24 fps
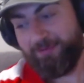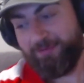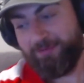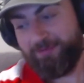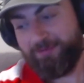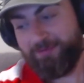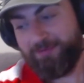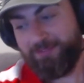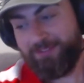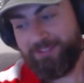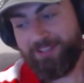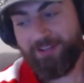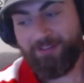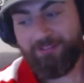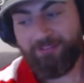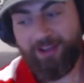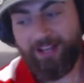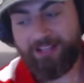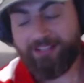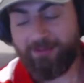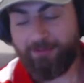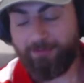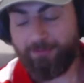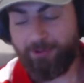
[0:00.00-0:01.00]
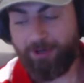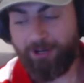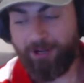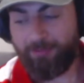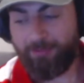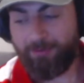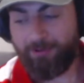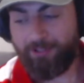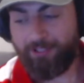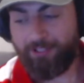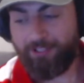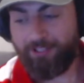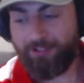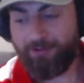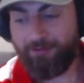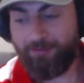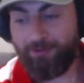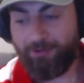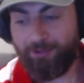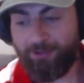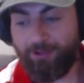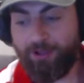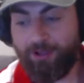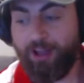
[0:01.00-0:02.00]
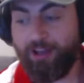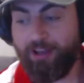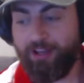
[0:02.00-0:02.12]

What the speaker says: You've had to put up with a lot in